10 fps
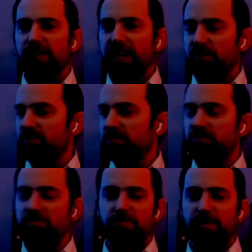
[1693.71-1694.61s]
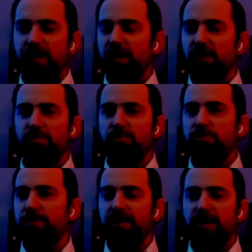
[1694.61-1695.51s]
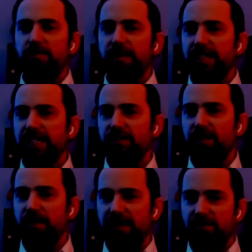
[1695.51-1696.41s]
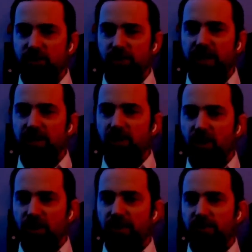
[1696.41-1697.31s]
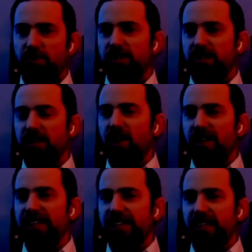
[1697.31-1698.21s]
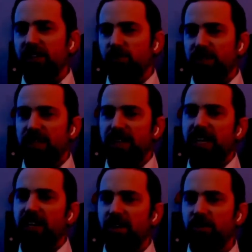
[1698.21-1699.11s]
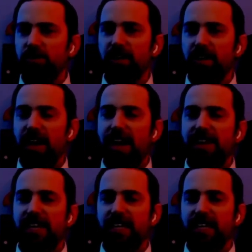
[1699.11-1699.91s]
like millions of them, and they've trained on that data source that they own, and they